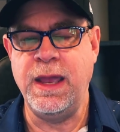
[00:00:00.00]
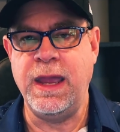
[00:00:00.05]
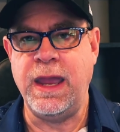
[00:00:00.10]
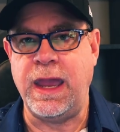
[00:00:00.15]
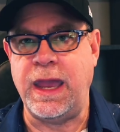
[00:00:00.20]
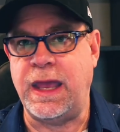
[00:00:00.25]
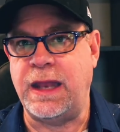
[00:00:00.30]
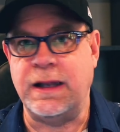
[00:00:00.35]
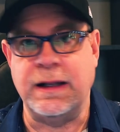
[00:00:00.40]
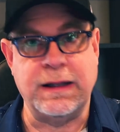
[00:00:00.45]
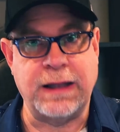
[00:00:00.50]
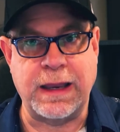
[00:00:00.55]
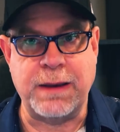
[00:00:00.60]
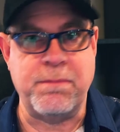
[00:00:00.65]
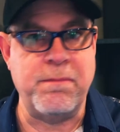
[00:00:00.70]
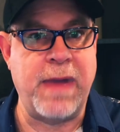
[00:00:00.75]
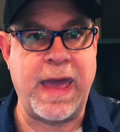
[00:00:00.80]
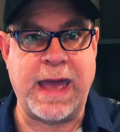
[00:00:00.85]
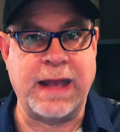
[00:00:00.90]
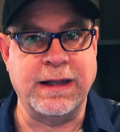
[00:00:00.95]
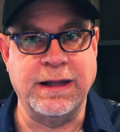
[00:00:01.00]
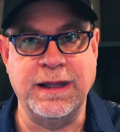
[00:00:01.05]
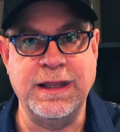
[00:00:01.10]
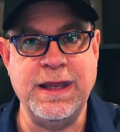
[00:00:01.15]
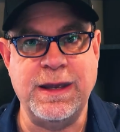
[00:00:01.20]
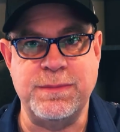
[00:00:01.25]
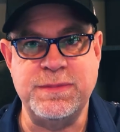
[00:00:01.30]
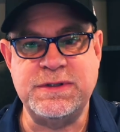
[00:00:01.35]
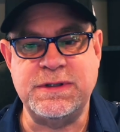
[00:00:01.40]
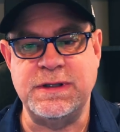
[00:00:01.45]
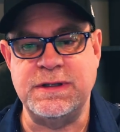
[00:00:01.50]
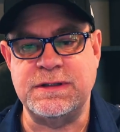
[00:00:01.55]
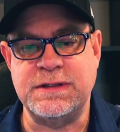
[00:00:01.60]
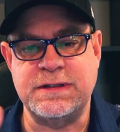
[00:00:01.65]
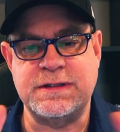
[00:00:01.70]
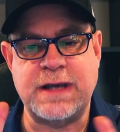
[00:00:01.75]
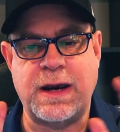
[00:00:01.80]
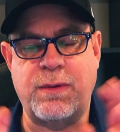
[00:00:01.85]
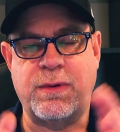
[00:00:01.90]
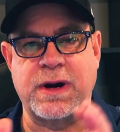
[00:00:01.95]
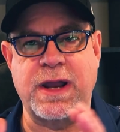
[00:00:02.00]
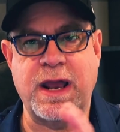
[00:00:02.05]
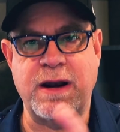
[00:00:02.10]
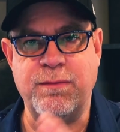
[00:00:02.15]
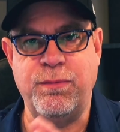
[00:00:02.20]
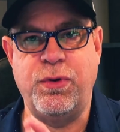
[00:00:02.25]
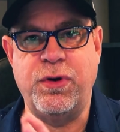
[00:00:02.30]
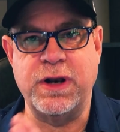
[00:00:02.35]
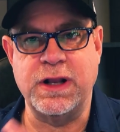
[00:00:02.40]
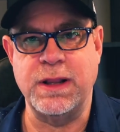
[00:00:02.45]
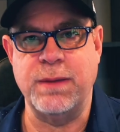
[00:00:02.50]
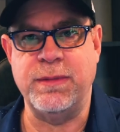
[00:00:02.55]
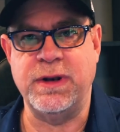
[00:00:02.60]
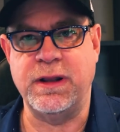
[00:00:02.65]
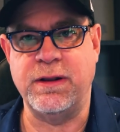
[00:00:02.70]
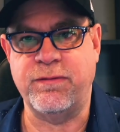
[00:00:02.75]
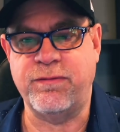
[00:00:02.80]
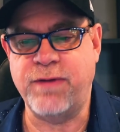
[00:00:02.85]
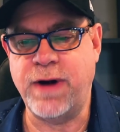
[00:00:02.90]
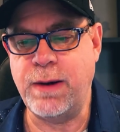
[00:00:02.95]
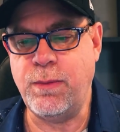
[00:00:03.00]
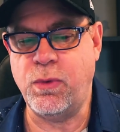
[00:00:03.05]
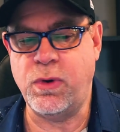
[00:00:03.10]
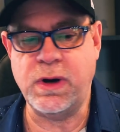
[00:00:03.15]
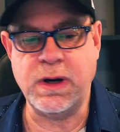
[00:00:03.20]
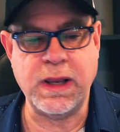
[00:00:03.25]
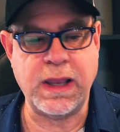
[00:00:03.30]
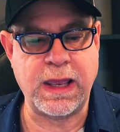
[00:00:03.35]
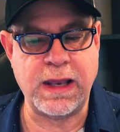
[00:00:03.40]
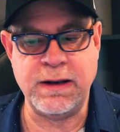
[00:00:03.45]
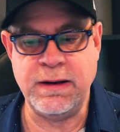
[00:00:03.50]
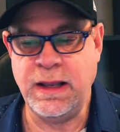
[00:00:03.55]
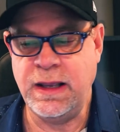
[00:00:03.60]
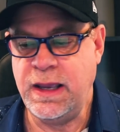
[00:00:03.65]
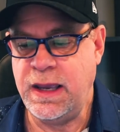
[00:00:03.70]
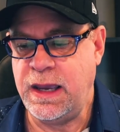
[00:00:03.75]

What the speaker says: and like Mad Libs, this is how we're kind of putting them into the framework, and